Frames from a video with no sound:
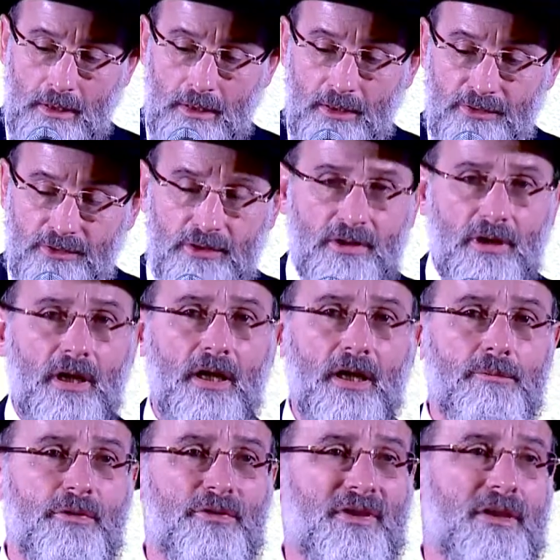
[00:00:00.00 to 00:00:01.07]
is a
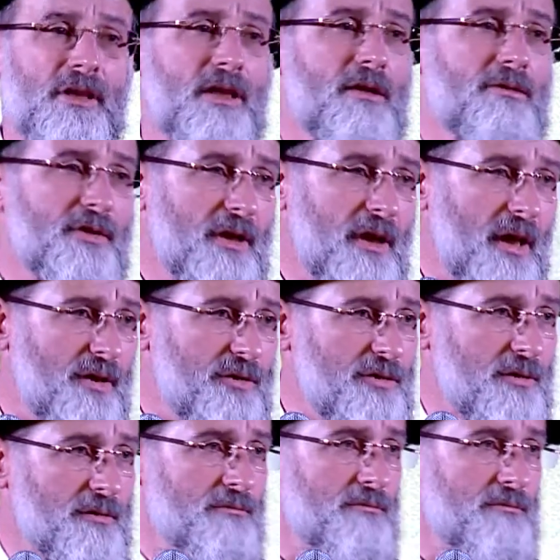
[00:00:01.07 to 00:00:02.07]
time of clarification,